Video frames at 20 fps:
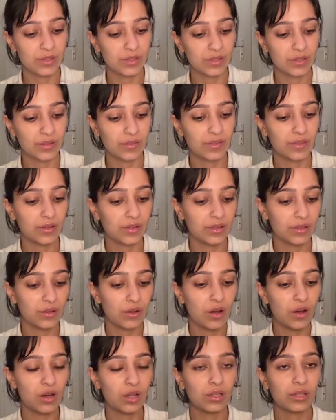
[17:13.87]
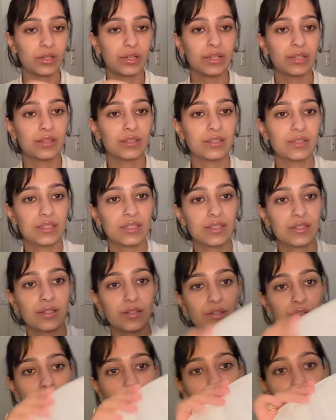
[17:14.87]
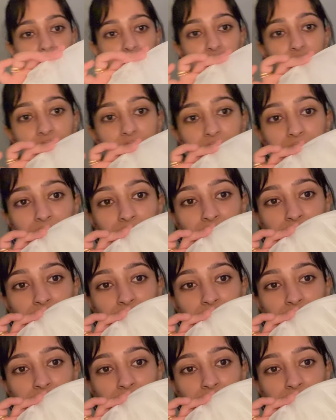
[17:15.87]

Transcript: like the collar and the details on the shirt.